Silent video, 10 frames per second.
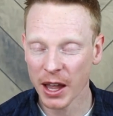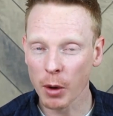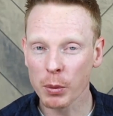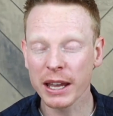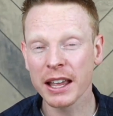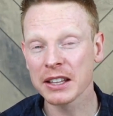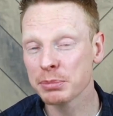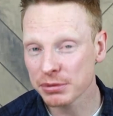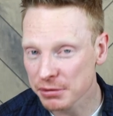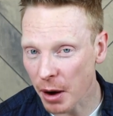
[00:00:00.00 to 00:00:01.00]
A weekend's
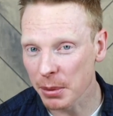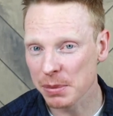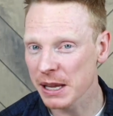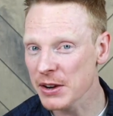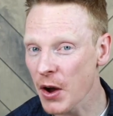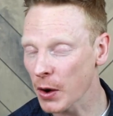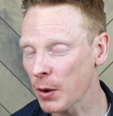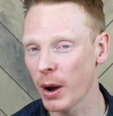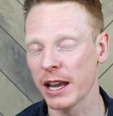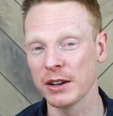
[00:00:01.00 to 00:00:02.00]
probably not
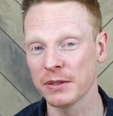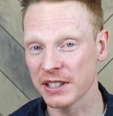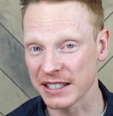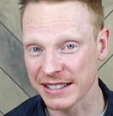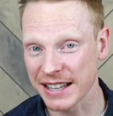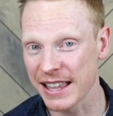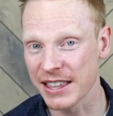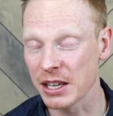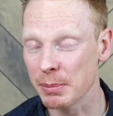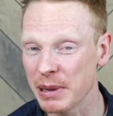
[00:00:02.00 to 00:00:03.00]
quite enough to say
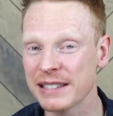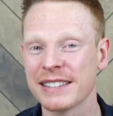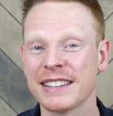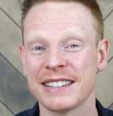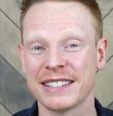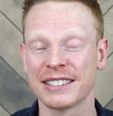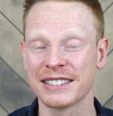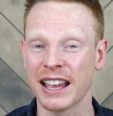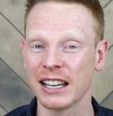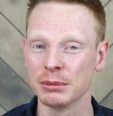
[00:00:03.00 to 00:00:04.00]
that your business is
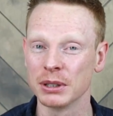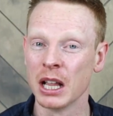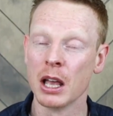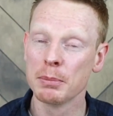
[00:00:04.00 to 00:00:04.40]
sustainable.